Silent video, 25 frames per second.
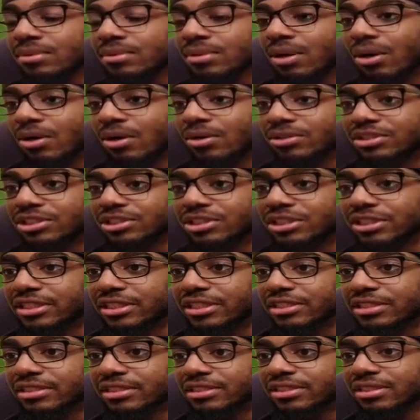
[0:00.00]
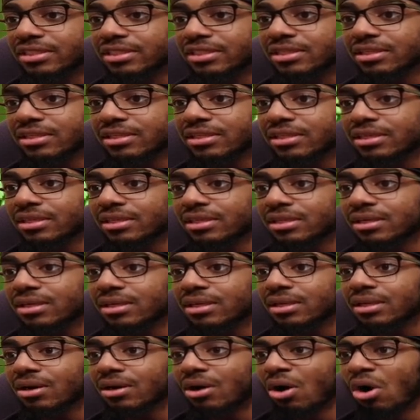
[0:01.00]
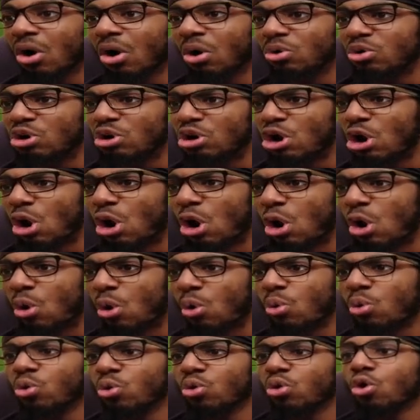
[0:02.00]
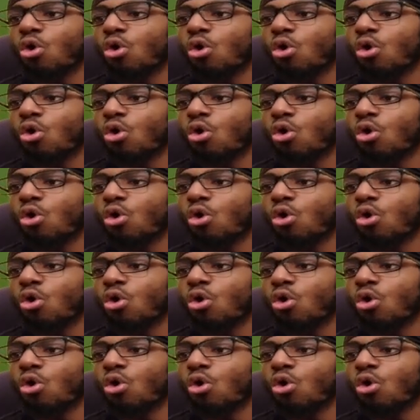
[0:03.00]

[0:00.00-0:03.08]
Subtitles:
Oh, jeez. Oh, no.